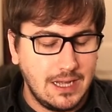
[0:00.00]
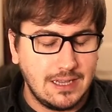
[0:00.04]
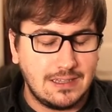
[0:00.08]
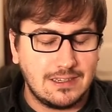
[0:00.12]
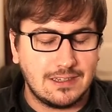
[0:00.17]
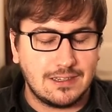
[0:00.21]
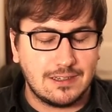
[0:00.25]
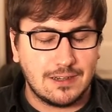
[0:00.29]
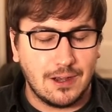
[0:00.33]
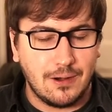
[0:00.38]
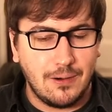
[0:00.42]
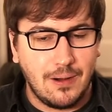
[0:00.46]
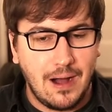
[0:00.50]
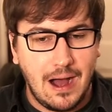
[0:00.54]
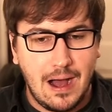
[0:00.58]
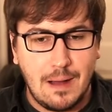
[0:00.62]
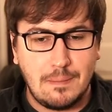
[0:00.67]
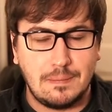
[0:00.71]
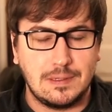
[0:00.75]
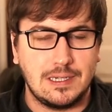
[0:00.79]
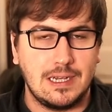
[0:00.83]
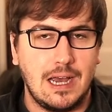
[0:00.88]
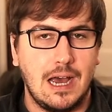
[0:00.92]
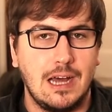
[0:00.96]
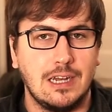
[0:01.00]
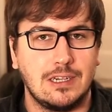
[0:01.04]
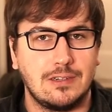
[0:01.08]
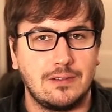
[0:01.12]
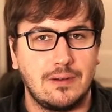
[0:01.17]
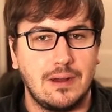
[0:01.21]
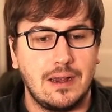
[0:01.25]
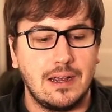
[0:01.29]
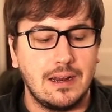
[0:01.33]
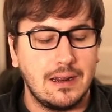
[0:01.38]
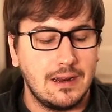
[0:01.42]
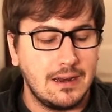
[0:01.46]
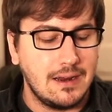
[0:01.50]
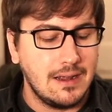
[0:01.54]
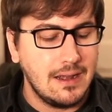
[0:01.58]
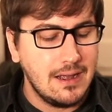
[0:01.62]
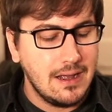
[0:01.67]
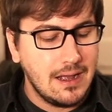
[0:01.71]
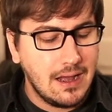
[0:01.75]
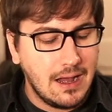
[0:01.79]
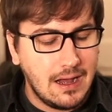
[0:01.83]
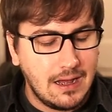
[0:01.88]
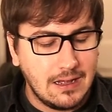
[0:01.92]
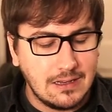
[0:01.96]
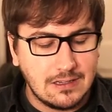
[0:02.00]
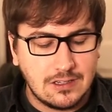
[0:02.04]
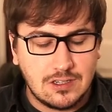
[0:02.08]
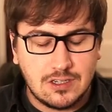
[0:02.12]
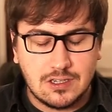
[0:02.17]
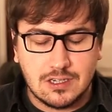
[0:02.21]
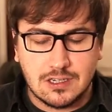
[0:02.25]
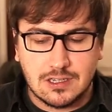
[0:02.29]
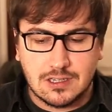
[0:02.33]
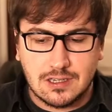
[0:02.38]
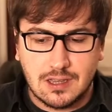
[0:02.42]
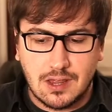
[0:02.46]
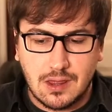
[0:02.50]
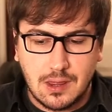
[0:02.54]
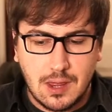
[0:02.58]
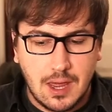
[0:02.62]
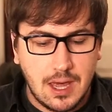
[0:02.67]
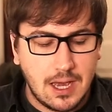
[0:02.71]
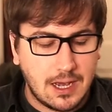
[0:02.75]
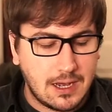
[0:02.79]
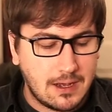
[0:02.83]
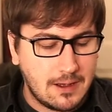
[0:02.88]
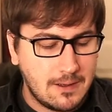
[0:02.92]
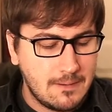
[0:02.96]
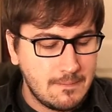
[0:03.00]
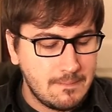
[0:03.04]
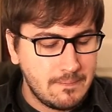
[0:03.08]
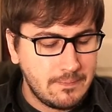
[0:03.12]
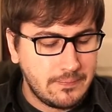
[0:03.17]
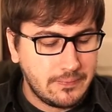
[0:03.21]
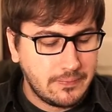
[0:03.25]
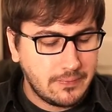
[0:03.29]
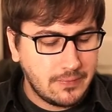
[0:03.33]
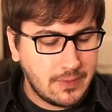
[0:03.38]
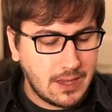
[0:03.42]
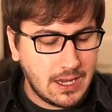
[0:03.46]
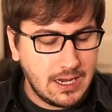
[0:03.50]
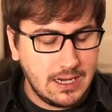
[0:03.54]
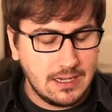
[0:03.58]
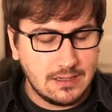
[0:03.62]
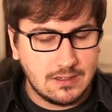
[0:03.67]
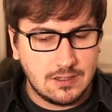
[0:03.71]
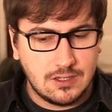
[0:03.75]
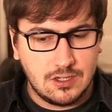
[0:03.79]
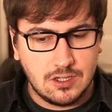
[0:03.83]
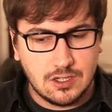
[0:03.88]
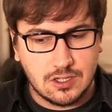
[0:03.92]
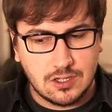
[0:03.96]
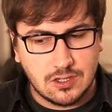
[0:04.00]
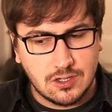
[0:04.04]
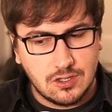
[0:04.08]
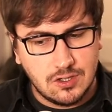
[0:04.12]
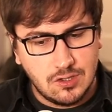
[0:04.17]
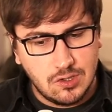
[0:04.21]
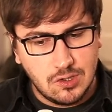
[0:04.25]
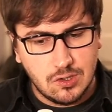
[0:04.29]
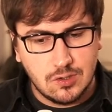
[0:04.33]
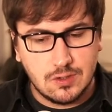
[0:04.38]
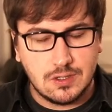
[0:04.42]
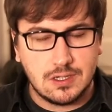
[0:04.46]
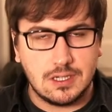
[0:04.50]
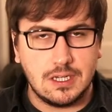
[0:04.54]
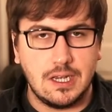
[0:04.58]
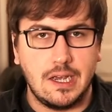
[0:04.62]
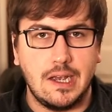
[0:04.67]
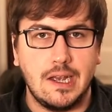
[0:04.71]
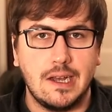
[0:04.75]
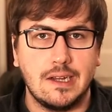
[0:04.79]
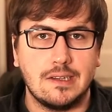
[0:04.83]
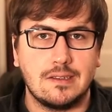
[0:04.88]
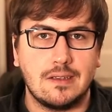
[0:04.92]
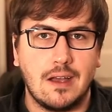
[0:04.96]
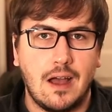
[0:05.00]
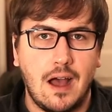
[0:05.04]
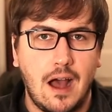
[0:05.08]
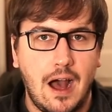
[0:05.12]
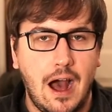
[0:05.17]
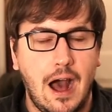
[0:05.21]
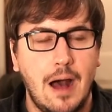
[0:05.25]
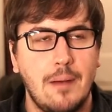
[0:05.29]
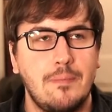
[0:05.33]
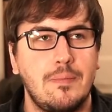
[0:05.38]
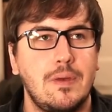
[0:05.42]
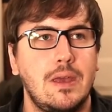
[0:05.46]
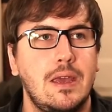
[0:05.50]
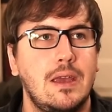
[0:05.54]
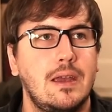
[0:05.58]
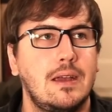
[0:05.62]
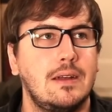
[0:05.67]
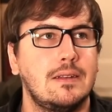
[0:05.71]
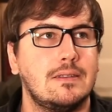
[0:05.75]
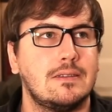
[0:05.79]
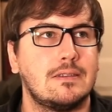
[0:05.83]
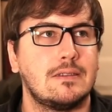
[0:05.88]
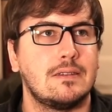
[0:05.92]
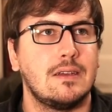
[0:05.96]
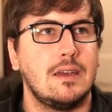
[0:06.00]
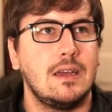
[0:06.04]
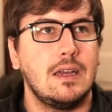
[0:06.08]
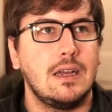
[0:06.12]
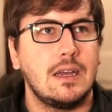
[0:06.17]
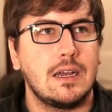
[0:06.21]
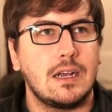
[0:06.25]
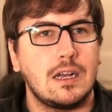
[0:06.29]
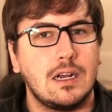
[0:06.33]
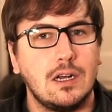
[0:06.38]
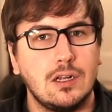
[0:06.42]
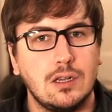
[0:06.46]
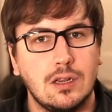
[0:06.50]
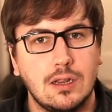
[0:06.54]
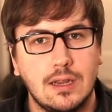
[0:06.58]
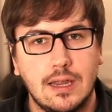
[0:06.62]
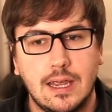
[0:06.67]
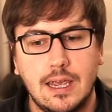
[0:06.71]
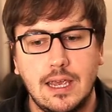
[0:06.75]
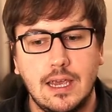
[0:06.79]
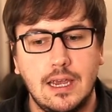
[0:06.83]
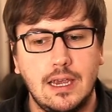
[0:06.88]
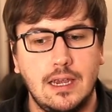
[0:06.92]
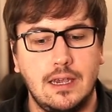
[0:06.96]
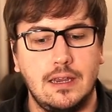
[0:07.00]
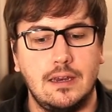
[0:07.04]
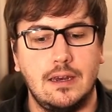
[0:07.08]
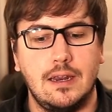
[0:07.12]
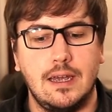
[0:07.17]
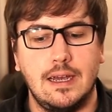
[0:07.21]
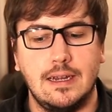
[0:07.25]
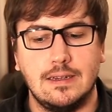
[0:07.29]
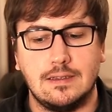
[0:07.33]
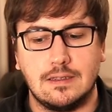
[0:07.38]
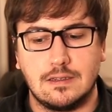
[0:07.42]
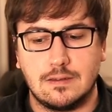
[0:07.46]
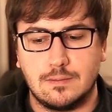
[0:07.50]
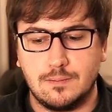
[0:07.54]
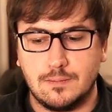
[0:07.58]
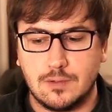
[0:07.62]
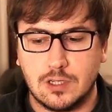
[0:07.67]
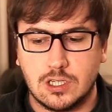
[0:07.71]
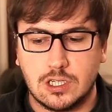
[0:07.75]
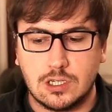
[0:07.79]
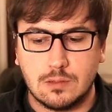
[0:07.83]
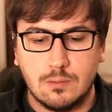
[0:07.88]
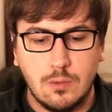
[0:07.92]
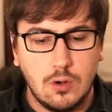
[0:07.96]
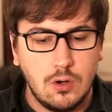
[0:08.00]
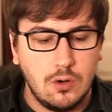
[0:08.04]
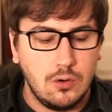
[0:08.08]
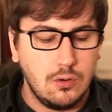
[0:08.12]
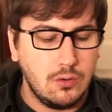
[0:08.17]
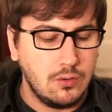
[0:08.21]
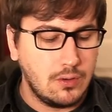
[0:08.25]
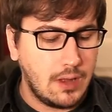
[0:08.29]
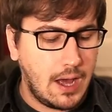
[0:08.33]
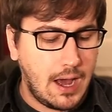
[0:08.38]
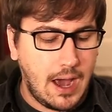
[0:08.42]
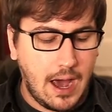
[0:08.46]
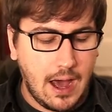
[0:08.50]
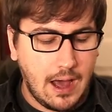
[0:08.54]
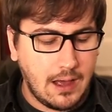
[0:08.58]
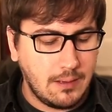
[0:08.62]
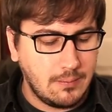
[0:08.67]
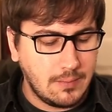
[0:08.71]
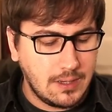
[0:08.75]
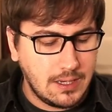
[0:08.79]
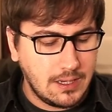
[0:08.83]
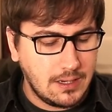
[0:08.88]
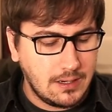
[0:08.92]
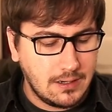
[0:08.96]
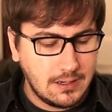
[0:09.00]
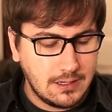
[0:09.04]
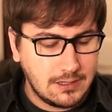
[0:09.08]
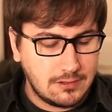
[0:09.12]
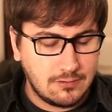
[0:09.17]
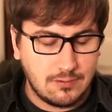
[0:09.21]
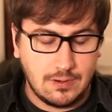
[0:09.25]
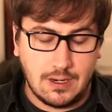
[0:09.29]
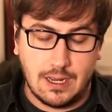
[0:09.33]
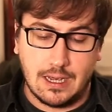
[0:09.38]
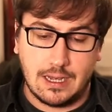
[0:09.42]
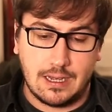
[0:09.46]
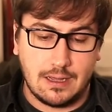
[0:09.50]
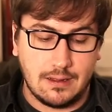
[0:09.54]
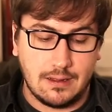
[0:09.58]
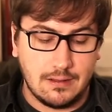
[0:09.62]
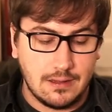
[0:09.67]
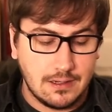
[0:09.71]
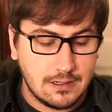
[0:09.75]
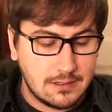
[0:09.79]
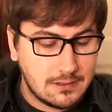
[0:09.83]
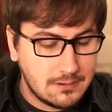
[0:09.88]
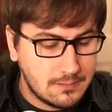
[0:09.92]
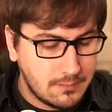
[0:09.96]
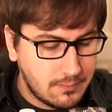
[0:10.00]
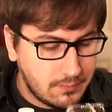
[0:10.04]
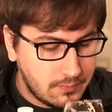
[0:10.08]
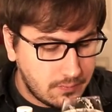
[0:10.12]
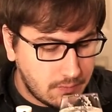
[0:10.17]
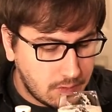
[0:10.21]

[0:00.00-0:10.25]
it's so hop saturated it's just thick it's just juicy it's hoppy it's clean, it's smooth. I mean, it's ridiculous.